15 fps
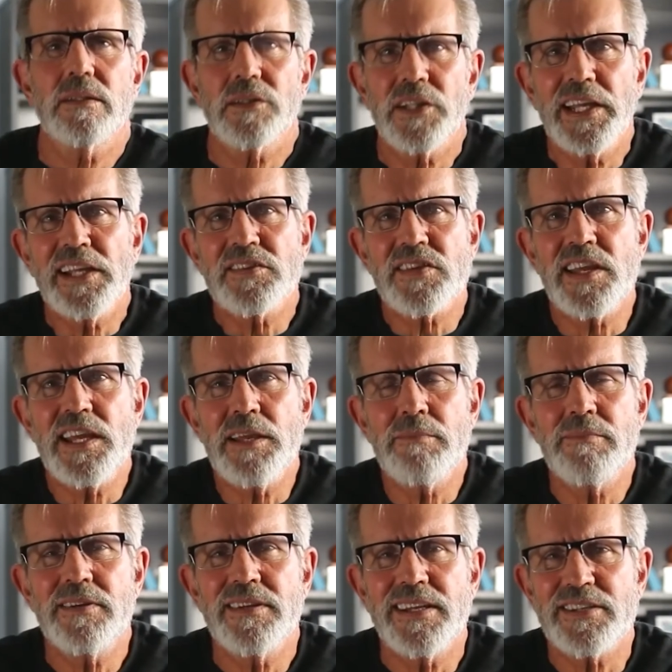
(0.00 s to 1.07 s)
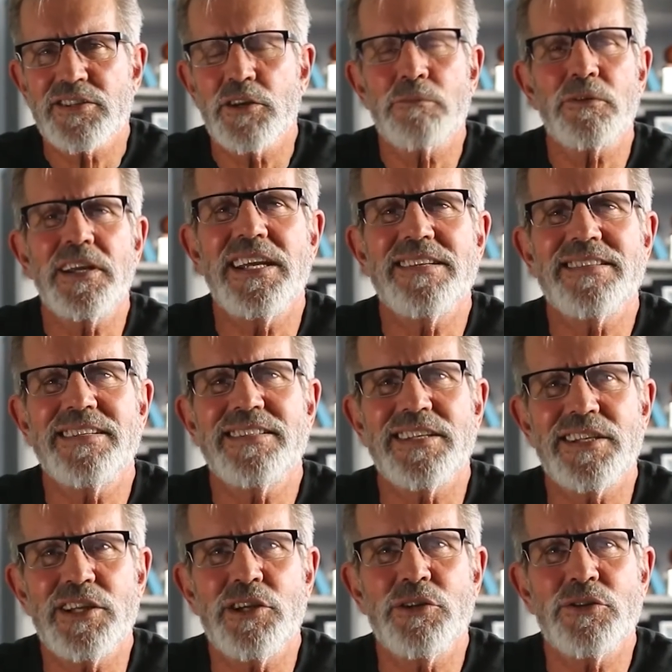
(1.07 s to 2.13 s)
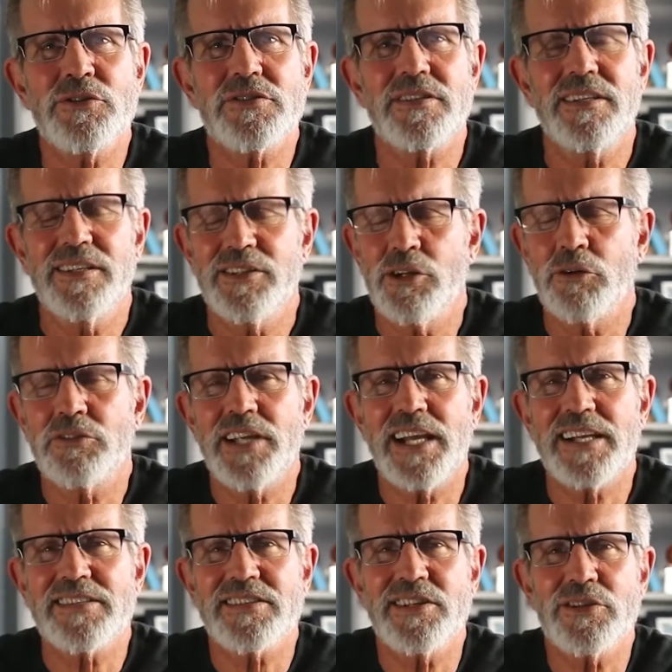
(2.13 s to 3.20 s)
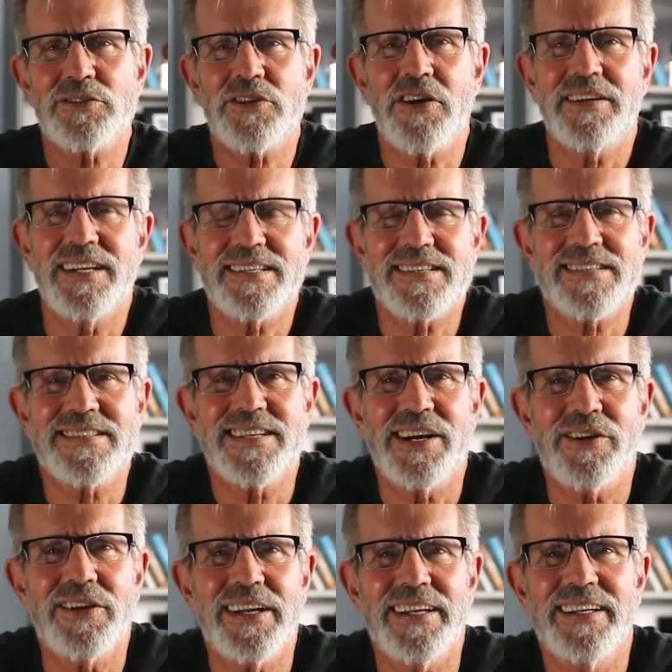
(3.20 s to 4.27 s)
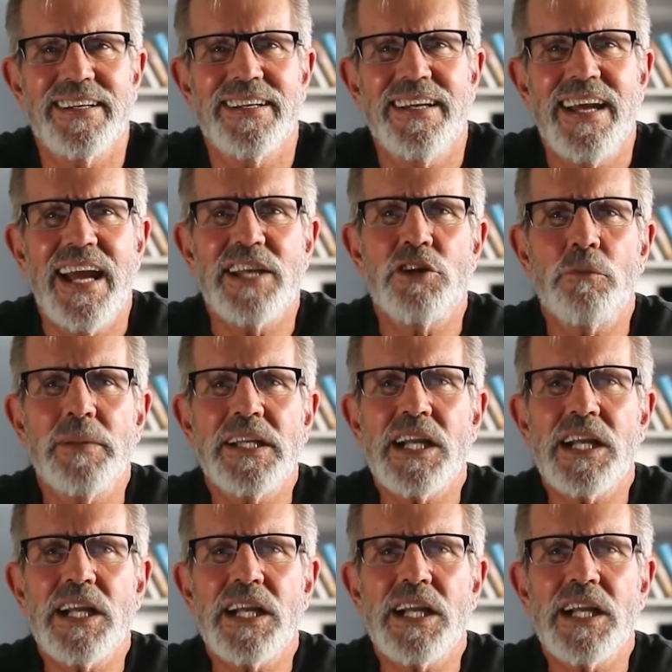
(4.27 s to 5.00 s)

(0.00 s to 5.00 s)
LinkSeam is super easy to use, no tech skills are necessary. And you'll be